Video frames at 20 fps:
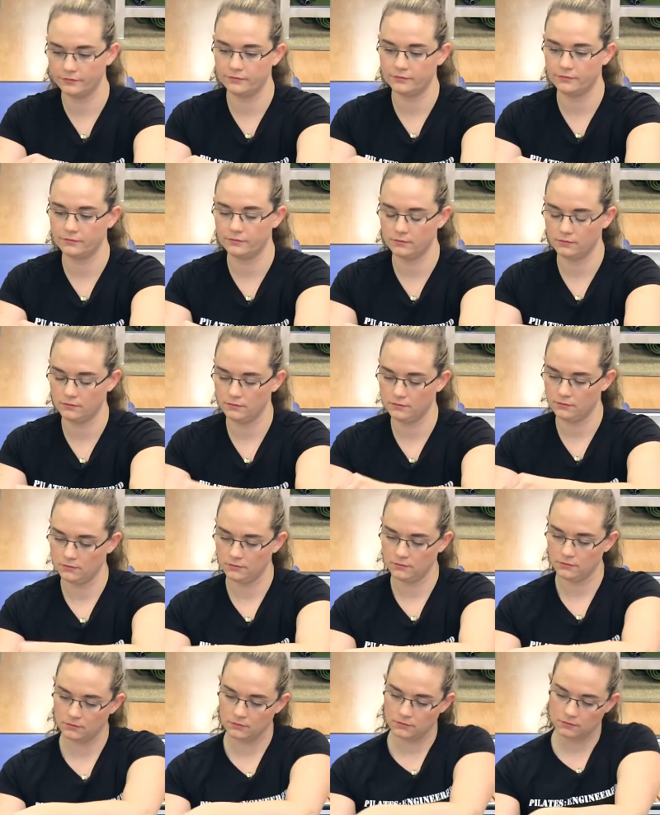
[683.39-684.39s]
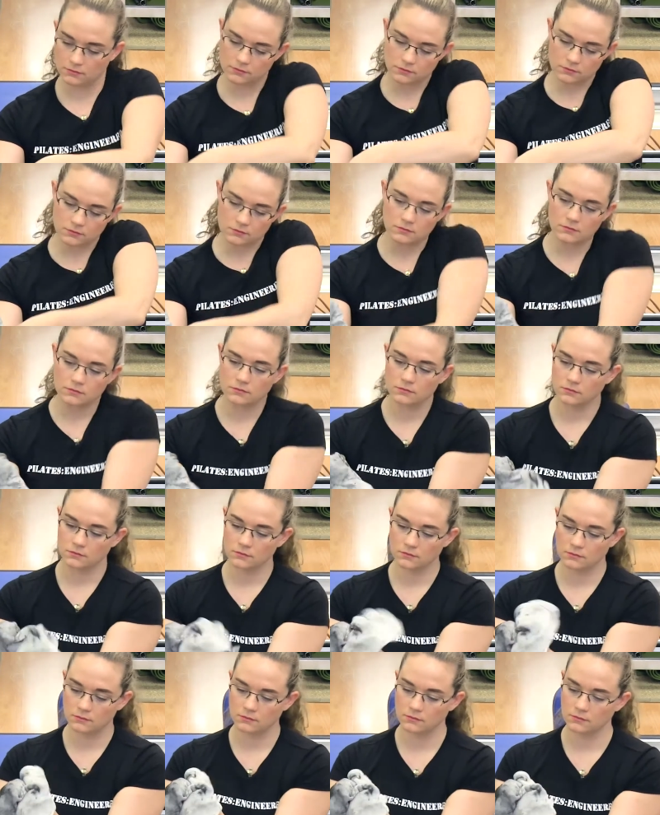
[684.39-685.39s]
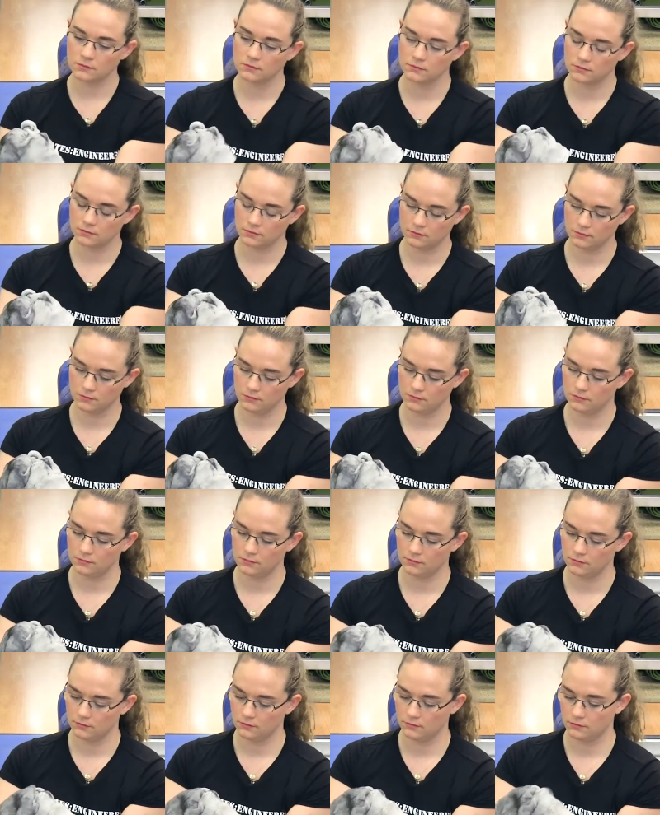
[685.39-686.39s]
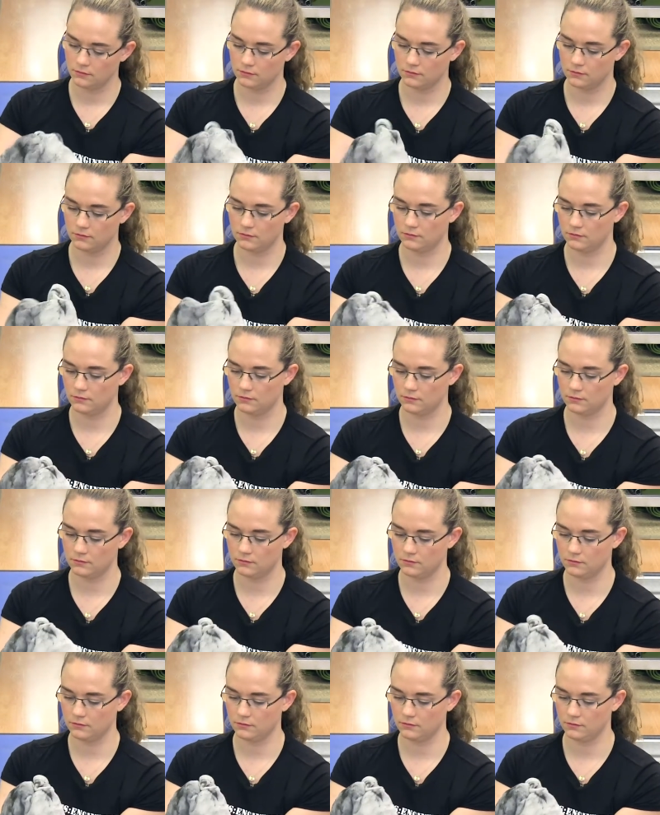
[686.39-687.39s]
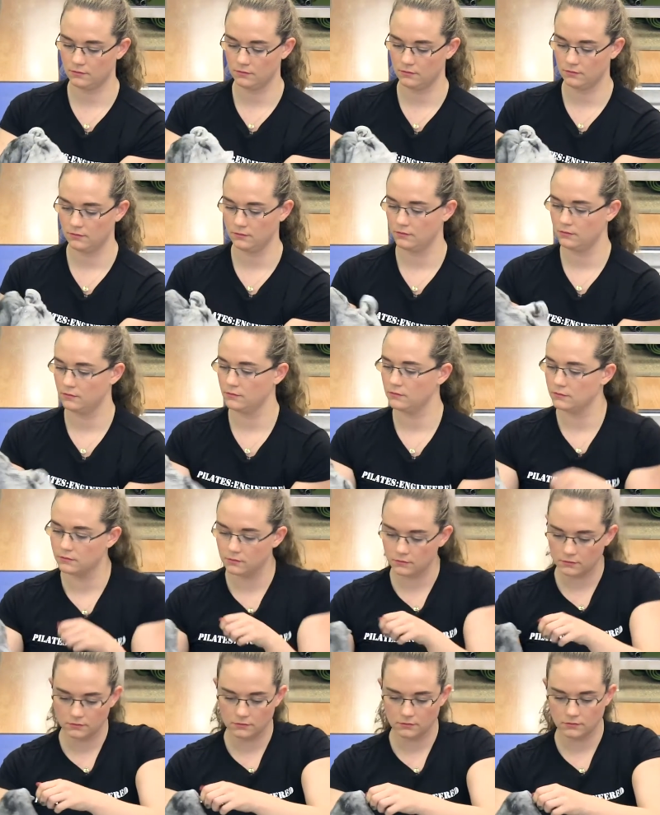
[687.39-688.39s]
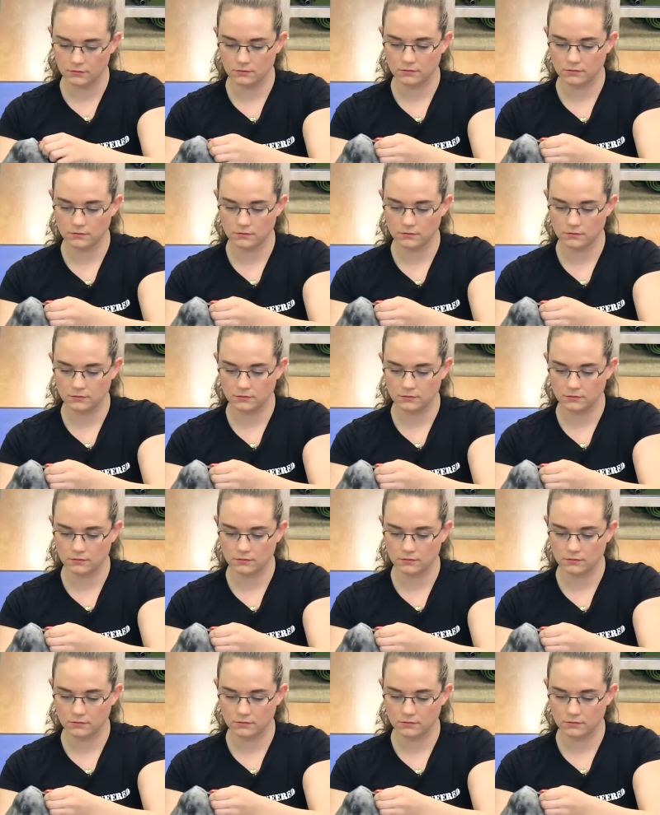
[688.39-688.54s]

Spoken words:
Nothing is said.